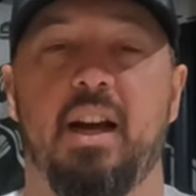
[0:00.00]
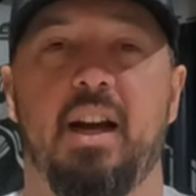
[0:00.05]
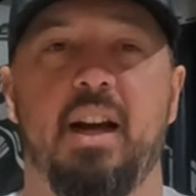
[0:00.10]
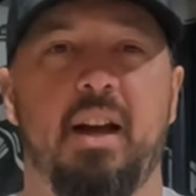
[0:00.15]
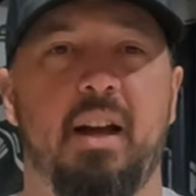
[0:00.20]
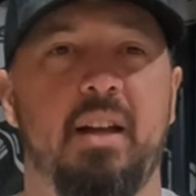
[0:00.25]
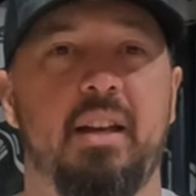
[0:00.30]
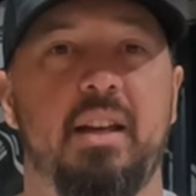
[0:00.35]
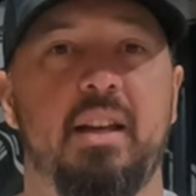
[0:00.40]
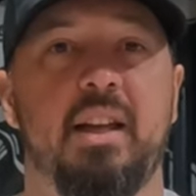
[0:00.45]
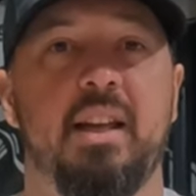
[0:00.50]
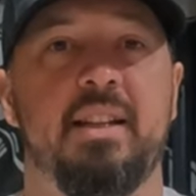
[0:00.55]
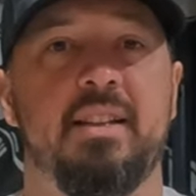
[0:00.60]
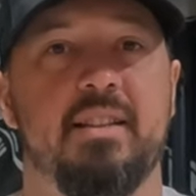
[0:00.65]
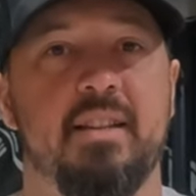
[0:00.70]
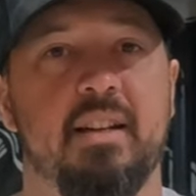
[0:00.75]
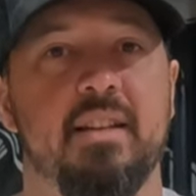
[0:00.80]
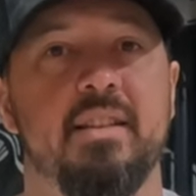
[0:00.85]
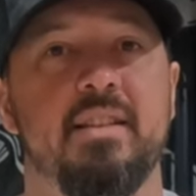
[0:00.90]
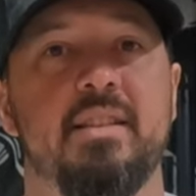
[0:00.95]
it
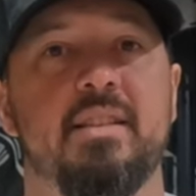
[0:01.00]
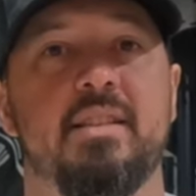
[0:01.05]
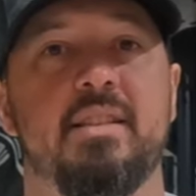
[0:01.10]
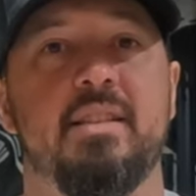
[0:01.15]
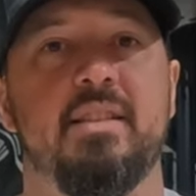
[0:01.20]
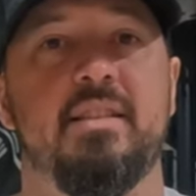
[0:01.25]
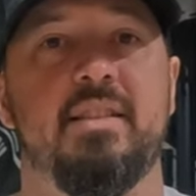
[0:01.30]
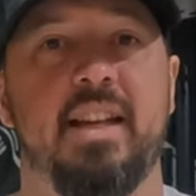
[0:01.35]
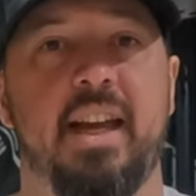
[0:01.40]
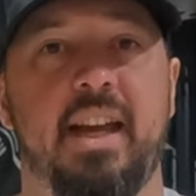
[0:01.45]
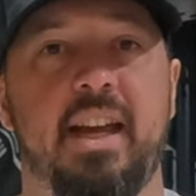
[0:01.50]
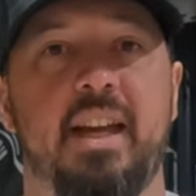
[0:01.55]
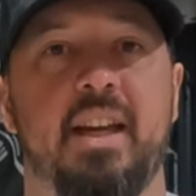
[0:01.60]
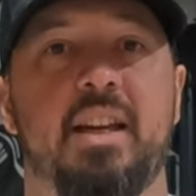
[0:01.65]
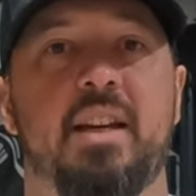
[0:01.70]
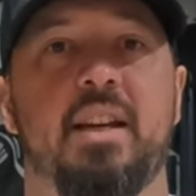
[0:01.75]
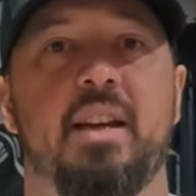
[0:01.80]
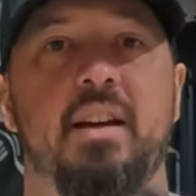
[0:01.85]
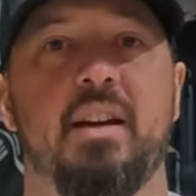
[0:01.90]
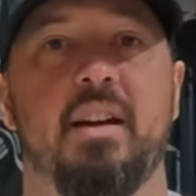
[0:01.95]
does
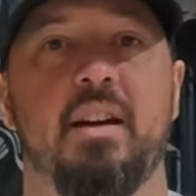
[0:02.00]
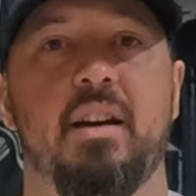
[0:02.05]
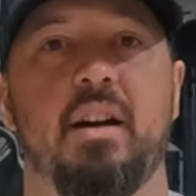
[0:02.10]
take